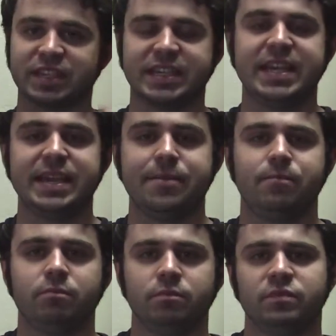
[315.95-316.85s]

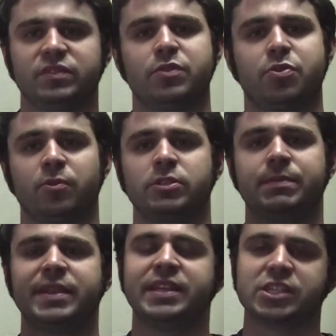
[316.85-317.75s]
he throws
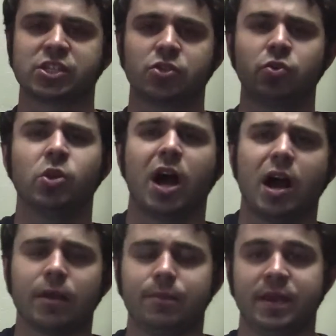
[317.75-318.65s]
him in this
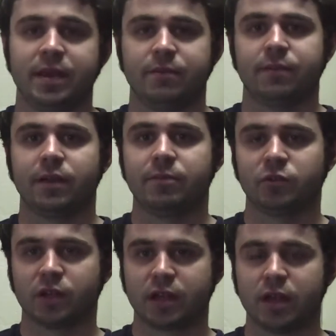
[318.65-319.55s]
gulag pit for him
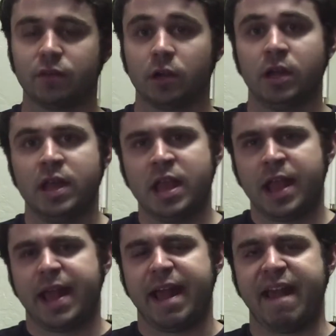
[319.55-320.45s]
to recover,
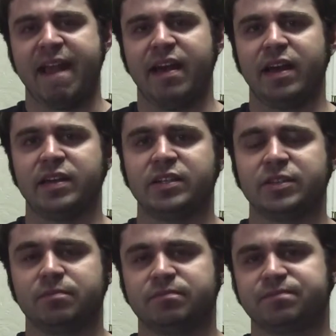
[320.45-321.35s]

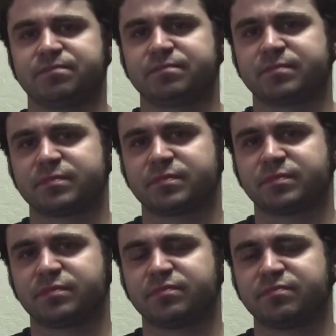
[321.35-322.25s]
and
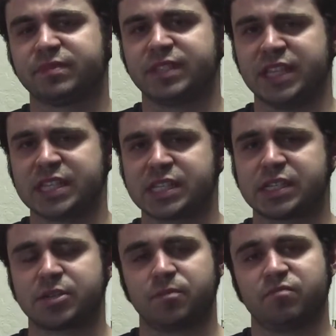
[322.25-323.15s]

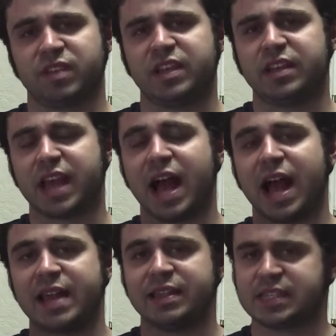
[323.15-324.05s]
this
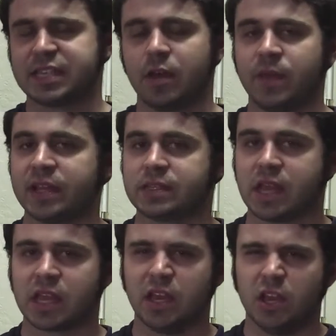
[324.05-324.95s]
guy, this cellmate's
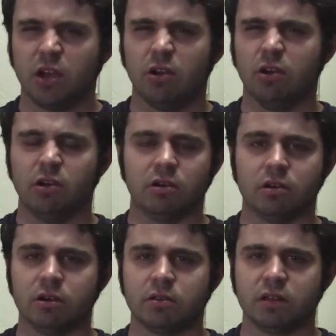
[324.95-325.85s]
like, oh,